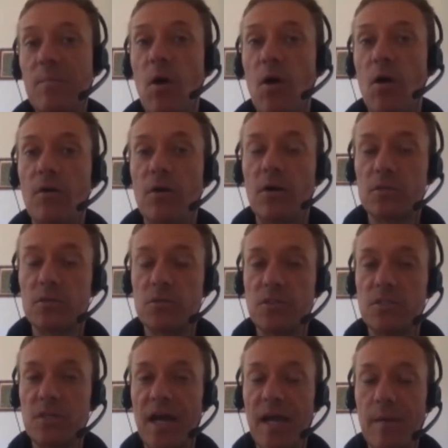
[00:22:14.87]

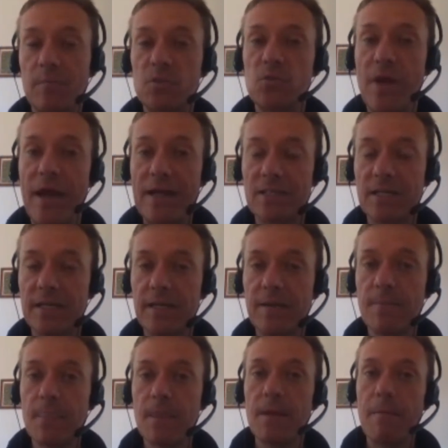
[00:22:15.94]
to actually